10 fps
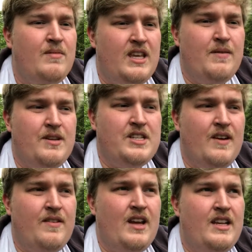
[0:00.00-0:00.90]
give
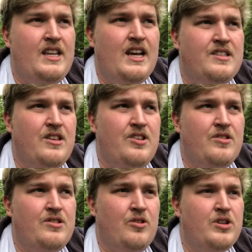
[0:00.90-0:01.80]
yourself an idea so that you
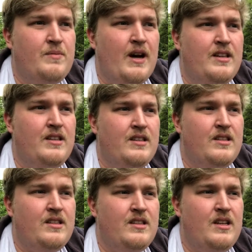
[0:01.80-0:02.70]
can talk about
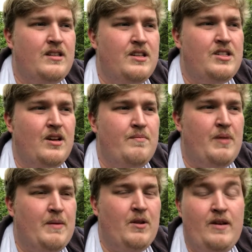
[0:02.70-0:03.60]
to some
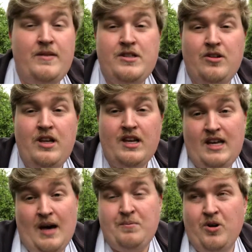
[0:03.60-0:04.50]
people, even if it's only a
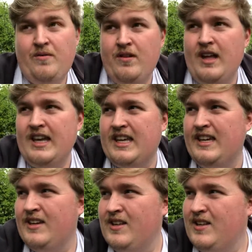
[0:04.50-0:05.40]
couple, for like
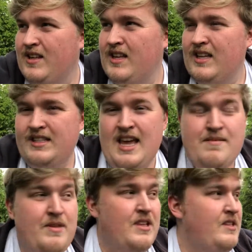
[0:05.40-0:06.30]

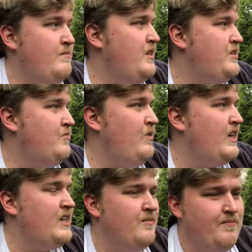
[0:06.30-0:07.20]
10 minutes a
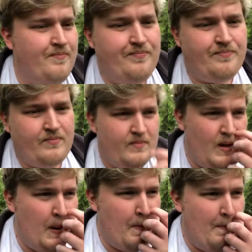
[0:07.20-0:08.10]
week.
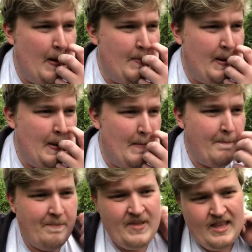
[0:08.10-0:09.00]
But I mean,
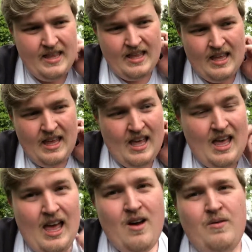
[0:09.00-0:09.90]

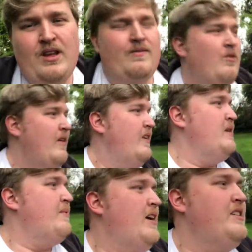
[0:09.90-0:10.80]
when I think
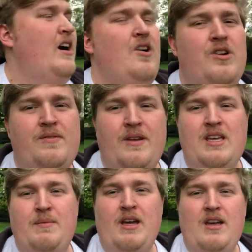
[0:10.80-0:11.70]
about it, I always
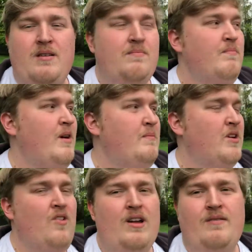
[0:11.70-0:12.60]
think about my
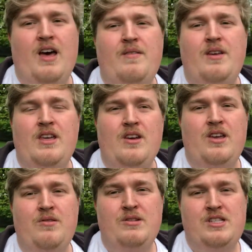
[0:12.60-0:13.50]
grandfather. You know,
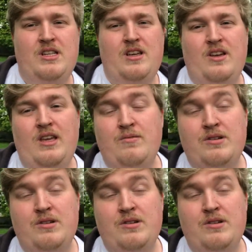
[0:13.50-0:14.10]
he was let